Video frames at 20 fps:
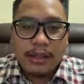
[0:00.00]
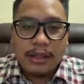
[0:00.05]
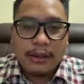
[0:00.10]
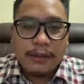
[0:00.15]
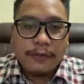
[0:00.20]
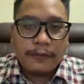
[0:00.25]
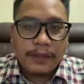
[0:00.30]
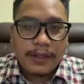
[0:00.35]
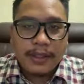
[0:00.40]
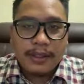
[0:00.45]

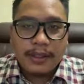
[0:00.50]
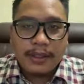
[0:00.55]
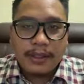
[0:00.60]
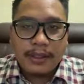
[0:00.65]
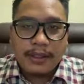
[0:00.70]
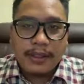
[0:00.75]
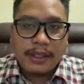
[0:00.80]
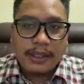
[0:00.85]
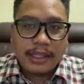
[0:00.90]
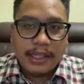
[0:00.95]
First
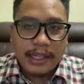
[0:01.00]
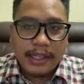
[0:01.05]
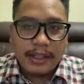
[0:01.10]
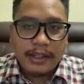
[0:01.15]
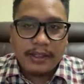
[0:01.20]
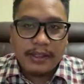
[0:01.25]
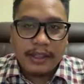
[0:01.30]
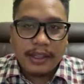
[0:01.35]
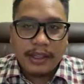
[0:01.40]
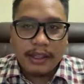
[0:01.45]
is the
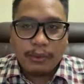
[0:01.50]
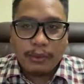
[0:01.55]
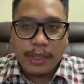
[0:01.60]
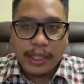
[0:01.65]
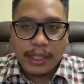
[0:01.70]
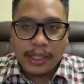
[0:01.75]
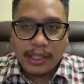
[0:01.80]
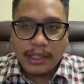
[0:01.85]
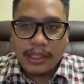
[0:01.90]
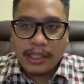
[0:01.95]
checklist and the
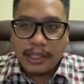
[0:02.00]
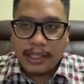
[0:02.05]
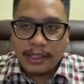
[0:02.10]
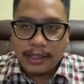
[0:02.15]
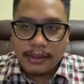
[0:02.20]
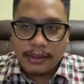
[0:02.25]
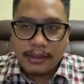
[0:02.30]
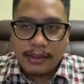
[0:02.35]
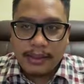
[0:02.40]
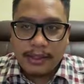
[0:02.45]
weighted
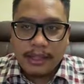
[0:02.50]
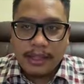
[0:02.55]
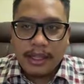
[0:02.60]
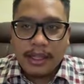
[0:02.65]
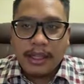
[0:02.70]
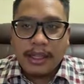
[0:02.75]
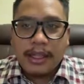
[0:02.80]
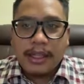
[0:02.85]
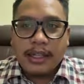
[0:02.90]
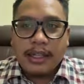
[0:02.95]
checklist.
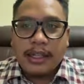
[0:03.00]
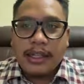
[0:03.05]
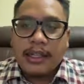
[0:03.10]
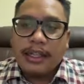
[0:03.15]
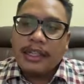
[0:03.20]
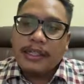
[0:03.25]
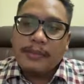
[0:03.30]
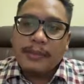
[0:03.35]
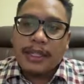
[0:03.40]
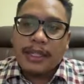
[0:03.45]
In
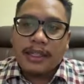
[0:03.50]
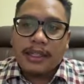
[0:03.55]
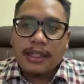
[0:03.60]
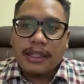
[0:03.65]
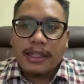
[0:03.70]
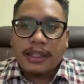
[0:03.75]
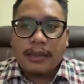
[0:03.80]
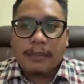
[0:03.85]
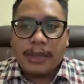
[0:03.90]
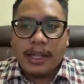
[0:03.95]
this
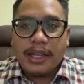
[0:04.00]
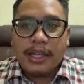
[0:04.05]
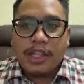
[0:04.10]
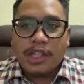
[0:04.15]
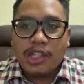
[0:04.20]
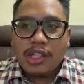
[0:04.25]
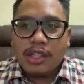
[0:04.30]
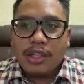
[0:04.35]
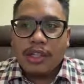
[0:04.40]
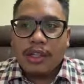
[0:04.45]
method, the
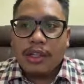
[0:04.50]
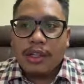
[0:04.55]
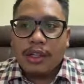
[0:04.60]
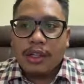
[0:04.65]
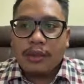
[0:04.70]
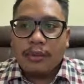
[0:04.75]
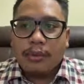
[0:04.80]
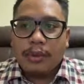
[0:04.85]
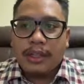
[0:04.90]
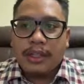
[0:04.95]
manager
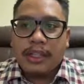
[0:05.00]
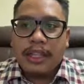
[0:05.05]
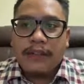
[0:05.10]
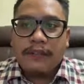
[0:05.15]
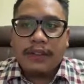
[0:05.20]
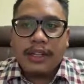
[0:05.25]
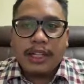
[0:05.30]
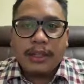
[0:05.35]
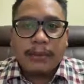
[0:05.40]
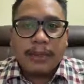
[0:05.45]
will
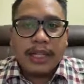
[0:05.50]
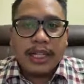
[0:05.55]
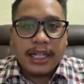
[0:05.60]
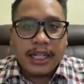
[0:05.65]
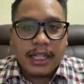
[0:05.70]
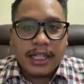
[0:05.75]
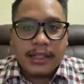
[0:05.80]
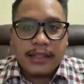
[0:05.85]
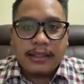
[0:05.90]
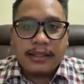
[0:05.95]
develop a
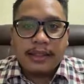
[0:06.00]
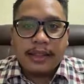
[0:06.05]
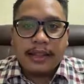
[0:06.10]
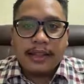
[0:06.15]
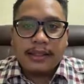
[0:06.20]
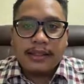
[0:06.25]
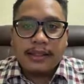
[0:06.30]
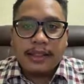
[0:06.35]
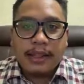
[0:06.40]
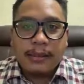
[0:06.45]
list and
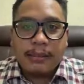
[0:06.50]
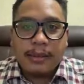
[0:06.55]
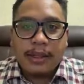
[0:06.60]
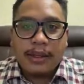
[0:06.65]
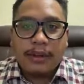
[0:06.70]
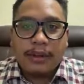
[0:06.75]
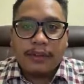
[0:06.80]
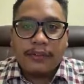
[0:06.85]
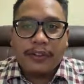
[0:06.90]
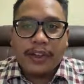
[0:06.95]
a statement
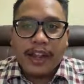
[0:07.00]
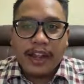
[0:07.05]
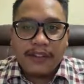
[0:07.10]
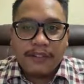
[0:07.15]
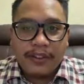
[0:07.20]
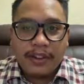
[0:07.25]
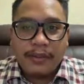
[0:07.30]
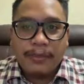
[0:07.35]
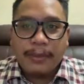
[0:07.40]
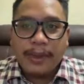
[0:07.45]
of
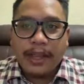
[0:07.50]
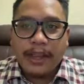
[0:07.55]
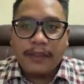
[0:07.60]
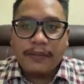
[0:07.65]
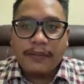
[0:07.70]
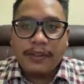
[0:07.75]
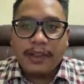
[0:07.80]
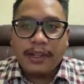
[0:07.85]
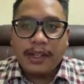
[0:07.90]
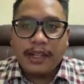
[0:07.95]
every
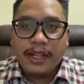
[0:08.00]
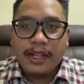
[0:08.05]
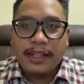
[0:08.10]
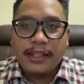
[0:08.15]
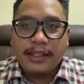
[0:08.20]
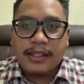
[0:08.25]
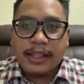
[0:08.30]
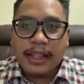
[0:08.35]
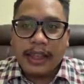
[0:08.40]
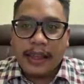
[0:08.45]
behavior that
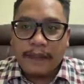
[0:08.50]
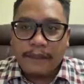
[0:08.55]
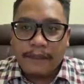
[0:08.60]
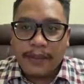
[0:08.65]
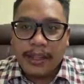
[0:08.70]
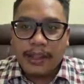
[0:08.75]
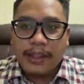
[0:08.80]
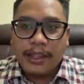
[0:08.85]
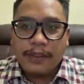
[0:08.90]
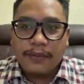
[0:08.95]
is
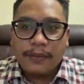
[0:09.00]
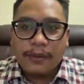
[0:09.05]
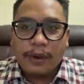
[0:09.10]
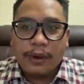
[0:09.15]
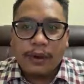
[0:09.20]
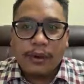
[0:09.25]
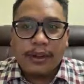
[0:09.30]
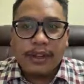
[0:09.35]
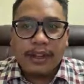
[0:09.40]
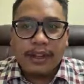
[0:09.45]
effective
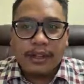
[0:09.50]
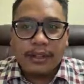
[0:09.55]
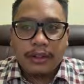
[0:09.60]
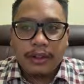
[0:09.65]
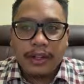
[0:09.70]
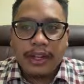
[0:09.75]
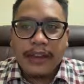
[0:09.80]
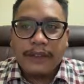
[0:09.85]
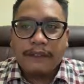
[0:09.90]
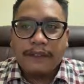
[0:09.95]
or
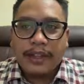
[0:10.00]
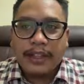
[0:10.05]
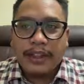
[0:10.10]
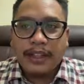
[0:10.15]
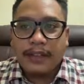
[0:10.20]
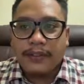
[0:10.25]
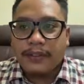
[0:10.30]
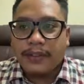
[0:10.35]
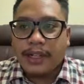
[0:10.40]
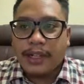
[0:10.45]

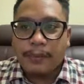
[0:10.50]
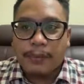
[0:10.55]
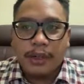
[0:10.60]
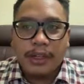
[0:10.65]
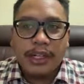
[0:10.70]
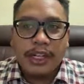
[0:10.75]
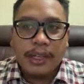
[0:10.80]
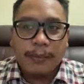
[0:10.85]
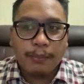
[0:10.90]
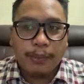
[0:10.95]
non-effective among
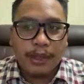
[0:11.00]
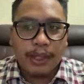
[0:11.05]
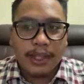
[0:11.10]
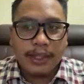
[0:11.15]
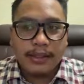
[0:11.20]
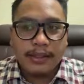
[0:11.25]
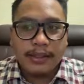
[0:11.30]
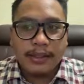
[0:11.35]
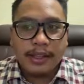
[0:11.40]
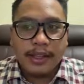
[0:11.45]
the
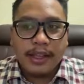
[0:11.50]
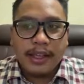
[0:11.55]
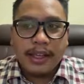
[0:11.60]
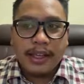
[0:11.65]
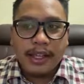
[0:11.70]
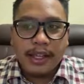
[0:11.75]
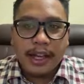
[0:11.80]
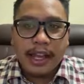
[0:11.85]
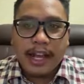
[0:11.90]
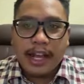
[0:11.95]
employees.
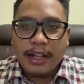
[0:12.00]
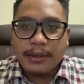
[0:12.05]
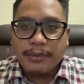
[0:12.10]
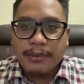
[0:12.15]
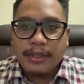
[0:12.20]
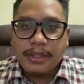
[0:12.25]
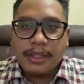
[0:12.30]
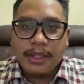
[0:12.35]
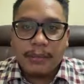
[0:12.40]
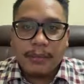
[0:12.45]
It
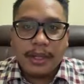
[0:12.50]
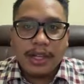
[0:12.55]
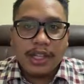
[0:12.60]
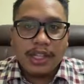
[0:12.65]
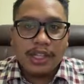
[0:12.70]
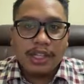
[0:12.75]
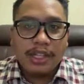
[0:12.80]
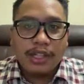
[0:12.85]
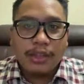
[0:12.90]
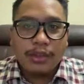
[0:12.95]
helps the
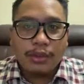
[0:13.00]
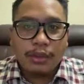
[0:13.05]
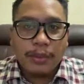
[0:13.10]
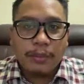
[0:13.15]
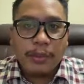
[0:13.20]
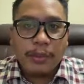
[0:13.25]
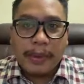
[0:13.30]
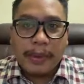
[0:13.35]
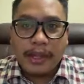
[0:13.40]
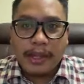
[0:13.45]
manager to
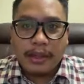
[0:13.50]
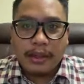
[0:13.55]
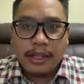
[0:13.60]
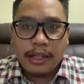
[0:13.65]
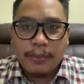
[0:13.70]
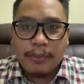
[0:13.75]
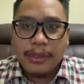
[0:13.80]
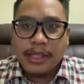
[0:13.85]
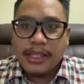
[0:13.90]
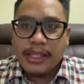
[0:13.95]

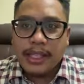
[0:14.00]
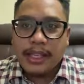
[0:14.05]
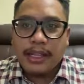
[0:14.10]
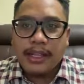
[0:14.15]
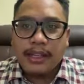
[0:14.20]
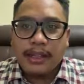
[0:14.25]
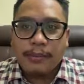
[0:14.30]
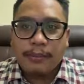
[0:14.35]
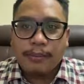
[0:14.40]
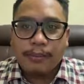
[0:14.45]
represent
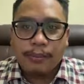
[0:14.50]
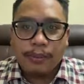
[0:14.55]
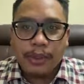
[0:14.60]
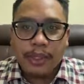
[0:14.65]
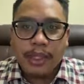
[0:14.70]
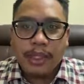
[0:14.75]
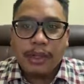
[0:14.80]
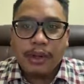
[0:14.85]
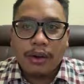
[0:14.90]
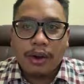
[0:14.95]

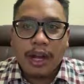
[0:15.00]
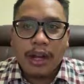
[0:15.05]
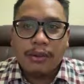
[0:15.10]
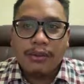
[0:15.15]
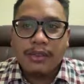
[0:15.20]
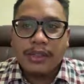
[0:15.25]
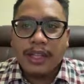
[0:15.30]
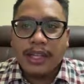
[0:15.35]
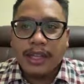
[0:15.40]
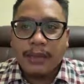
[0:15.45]
poor or
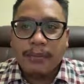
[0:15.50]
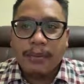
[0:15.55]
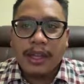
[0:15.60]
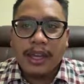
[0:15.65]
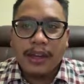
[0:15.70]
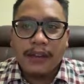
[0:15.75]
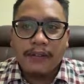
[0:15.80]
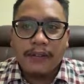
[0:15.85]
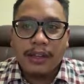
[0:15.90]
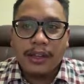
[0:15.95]
outstanding
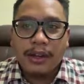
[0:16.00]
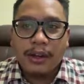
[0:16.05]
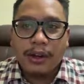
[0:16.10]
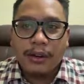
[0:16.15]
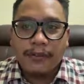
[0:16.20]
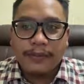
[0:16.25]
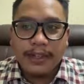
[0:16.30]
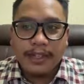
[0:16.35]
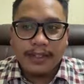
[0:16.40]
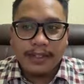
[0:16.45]
behavior
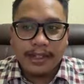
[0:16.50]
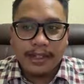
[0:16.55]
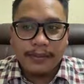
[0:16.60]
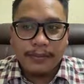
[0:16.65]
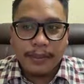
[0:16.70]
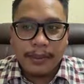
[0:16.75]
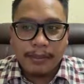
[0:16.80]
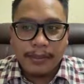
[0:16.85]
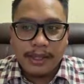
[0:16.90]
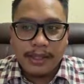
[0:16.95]
of the staff
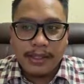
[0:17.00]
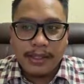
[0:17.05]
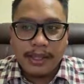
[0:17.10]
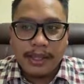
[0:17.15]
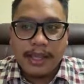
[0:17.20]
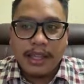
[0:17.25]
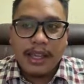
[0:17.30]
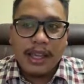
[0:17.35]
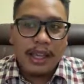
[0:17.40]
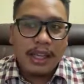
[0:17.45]
members
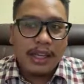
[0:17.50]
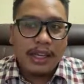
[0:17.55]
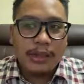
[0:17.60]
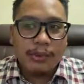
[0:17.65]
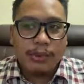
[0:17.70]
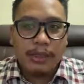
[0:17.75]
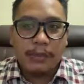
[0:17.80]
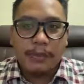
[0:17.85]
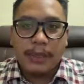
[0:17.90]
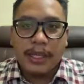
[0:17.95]
in the
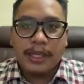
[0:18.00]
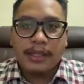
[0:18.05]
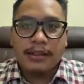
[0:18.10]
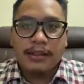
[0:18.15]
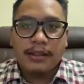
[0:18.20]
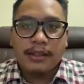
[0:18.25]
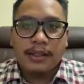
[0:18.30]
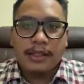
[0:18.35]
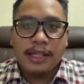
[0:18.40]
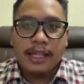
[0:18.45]

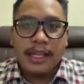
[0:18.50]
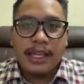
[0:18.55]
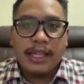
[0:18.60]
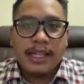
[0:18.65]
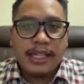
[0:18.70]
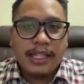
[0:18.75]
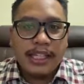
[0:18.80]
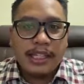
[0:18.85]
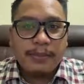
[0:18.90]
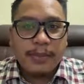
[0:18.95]
workplace.
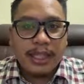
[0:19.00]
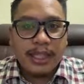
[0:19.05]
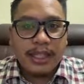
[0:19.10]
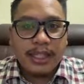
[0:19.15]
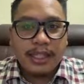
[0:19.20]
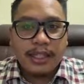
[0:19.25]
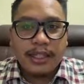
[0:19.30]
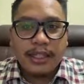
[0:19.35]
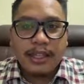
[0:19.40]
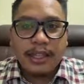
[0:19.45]
This
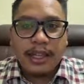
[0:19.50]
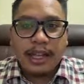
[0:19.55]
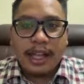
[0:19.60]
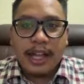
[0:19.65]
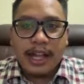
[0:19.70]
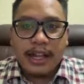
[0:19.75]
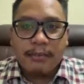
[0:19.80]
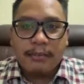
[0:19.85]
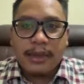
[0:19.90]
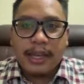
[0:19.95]
method
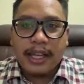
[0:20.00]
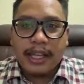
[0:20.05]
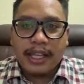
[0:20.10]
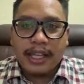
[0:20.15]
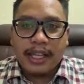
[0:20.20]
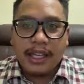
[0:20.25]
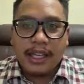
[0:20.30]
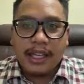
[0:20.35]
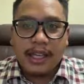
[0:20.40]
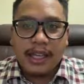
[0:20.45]
helps
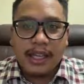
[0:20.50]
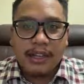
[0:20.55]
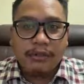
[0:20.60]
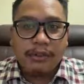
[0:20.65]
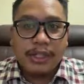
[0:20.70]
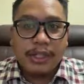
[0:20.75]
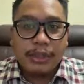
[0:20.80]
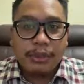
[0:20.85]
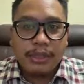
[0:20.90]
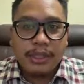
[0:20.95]
IKEA in
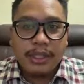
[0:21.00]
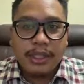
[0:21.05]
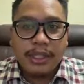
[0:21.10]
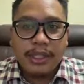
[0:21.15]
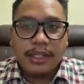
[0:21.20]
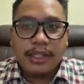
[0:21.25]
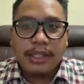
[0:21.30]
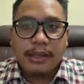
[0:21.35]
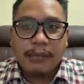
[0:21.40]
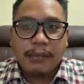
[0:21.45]

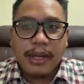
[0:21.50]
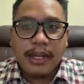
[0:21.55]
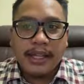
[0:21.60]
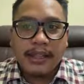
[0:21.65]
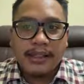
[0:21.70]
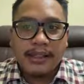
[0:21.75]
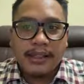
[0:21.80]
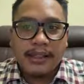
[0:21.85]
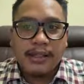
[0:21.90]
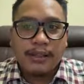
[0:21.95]
reducing the
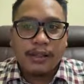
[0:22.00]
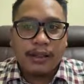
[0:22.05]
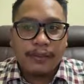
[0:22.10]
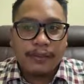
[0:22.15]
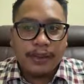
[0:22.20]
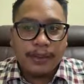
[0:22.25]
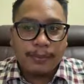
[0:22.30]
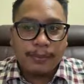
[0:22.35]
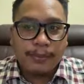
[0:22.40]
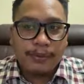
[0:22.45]
biasness
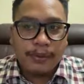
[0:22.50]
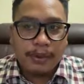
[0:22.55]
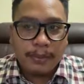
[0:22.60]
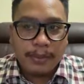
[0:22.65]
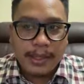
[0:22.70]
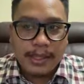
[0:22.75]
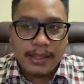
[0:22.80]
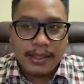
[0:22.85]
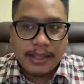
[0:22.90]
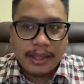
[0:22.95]
of the
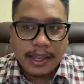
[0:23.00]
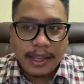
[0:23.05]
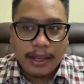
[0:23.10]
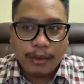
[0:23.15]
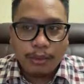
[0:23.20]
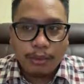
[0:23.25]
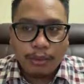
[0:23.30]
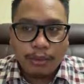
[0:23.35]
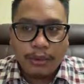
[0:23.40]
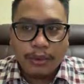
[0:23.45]
performance
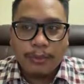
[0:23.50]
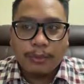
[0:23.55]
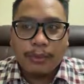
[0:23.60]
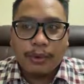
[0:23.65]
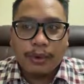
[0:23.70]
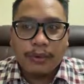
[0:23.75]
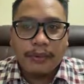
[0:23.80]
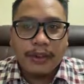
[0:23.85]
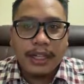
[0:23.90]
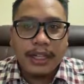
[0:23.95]
and would
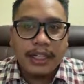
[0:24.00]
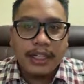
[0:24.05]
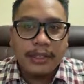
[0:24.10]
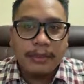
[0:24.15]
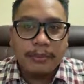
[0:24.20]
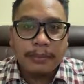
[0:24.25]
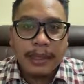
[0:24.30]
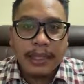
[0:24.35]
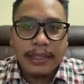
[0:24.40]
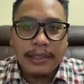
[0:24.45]
provide a
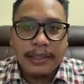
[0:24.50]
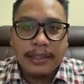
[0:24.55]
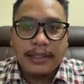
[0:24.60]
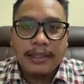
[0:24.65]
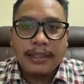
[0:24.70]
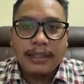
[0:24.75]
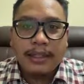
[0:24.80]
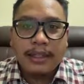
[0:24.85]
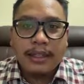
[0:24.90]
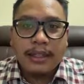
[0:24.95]
basis
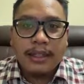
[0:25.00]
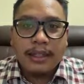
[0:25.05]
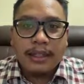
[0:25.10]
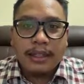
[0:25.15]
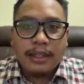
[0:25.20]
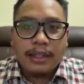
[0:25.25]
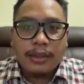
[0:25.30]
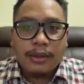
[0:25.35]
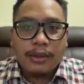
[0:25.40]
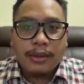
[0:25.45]

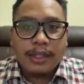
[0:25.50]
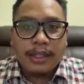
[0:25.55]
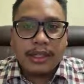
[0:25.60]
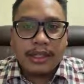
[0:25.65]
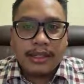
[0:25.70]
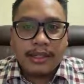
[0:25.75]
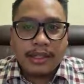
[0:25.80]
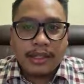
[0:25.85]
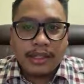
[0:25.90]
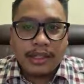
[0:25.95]
to a
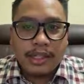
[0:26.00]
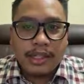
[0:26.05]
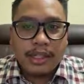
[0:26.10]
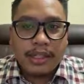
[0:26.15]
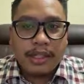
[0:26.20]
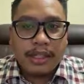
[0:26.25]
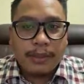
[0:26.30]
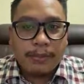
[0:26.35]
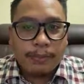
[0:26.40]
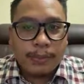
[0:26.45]

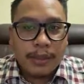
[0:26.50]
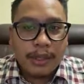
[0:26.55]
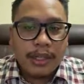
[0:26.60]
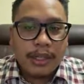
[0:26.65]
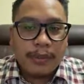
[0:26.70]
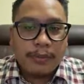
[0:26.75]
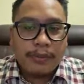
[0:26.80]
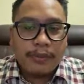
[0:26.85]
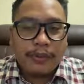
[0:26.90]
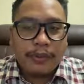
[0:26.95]
discussion upon the
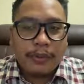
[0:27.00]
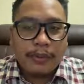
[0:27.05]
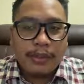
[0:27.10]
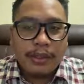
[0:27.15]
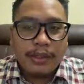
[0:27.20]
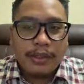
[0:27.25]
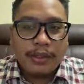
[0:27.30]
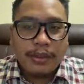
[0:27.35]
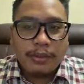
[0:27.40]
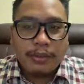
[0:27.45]

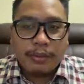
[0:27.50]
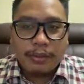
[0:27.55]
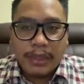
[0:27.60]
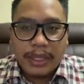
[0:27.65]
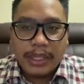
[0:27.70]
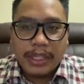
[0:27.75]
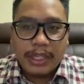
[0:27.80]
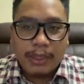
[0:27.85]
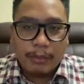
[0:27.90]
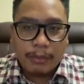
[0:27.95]
performance
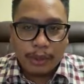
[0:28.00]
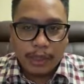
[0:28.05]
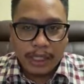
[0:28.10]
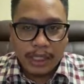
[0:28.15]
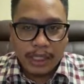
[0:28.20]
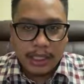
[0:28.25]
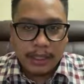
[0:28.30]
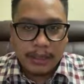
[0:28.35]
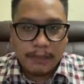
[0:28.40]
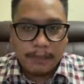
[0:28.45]
with the
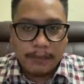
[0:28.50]
employee.